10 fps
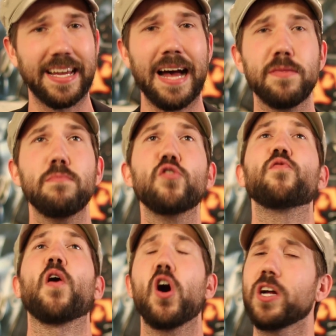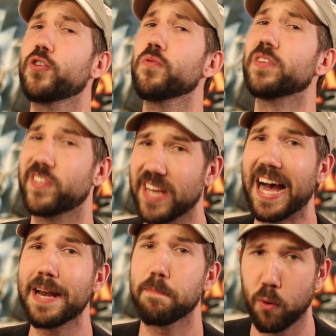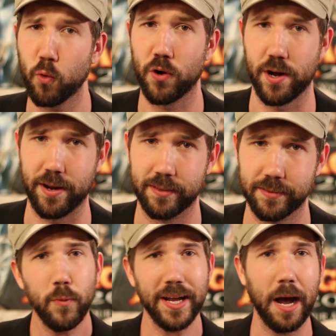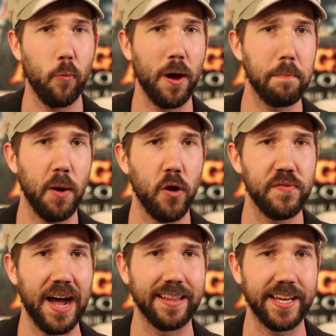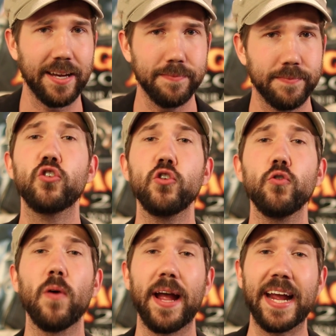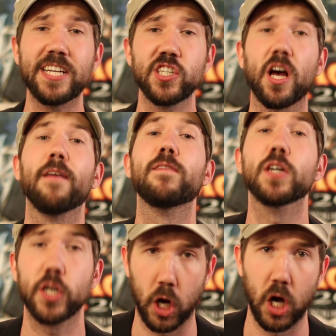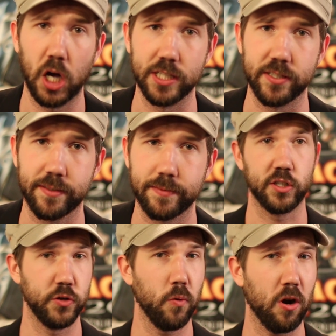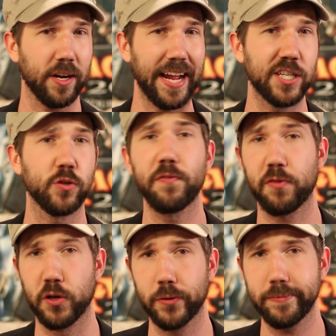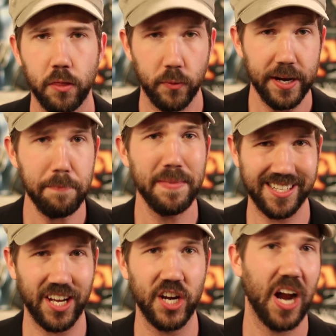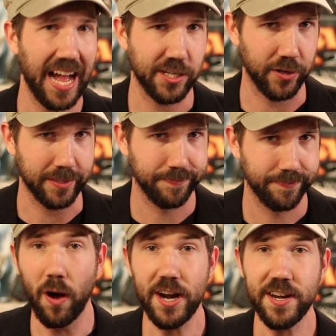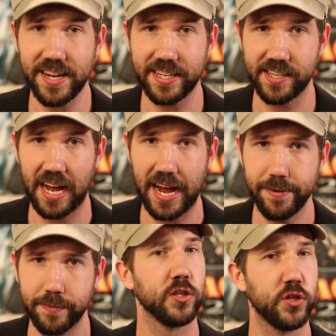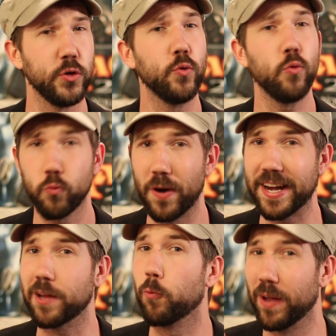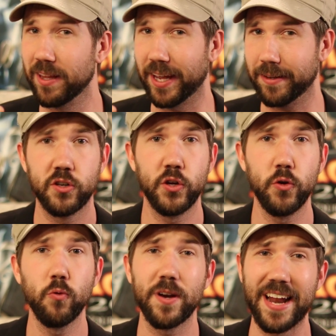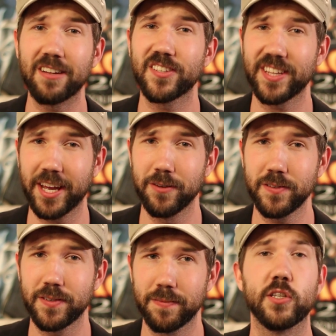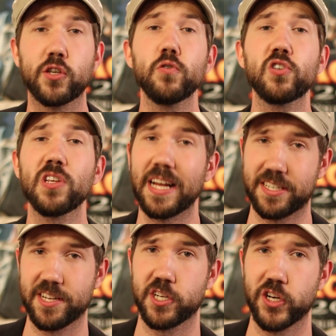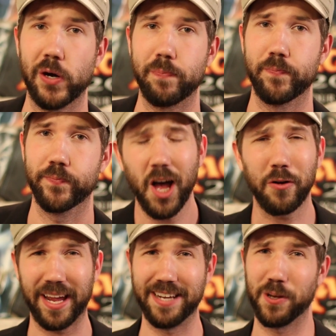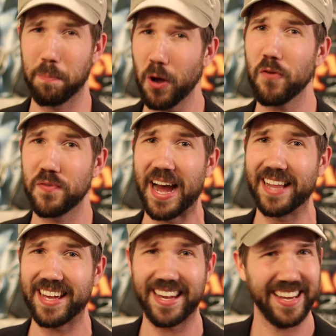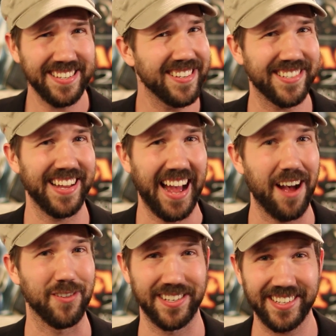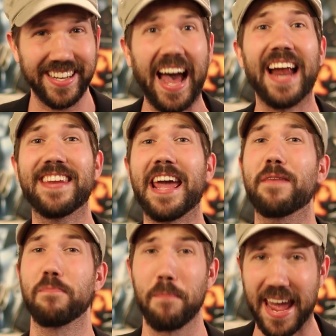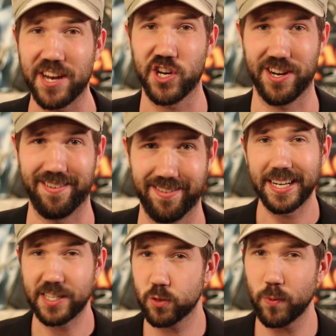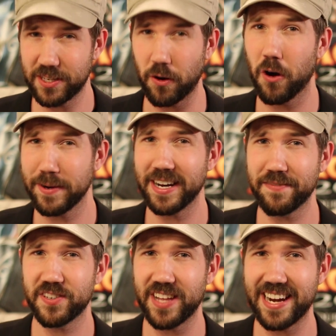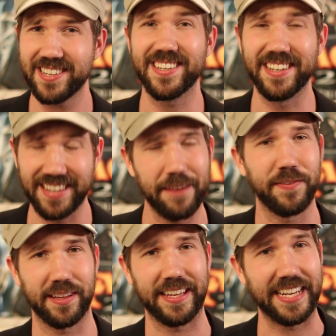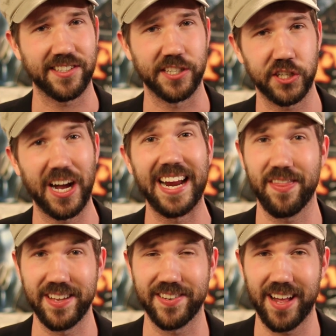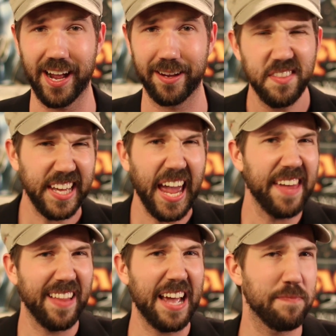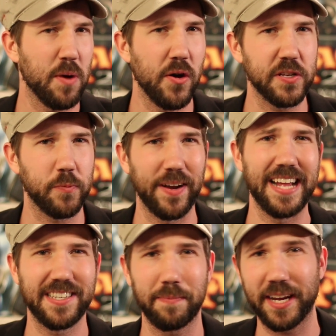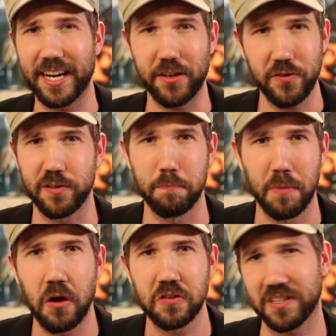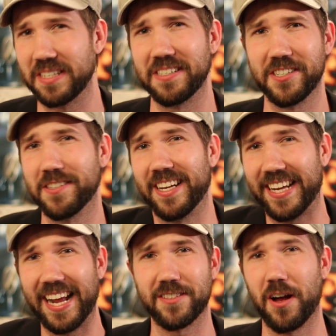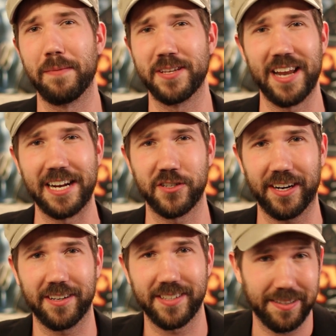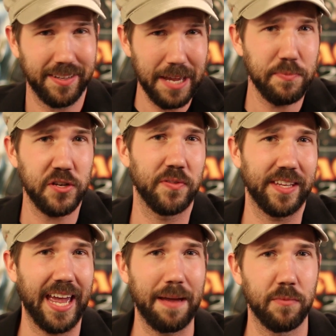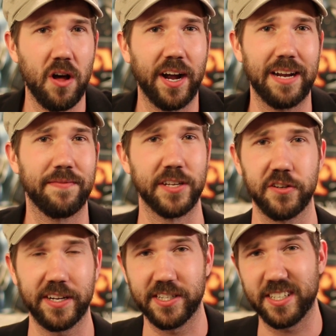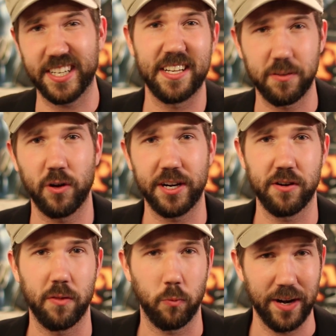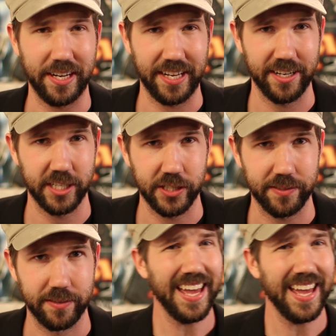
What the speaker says: Time to move on to the sideboard. We got 1 Bow of Nylea, 2 Aegis of the Gods, 2 Archangel of Thune, 3 Mistcutter Hydra, 1 Deicide, 2 Ready and Willing, 2 Renounce the Guilds, and 2 Selesnya Charm. Okay, so Bow of Nylea isn't just a house, it's a goddamn mansion. Its Swiss Army Knife status definitely gets to shine in this deck. The gain life mode is what ends up getting used the most because it just negates opposite at triggers and keeps you in the game long enough that you can just get to one of your other win conditions.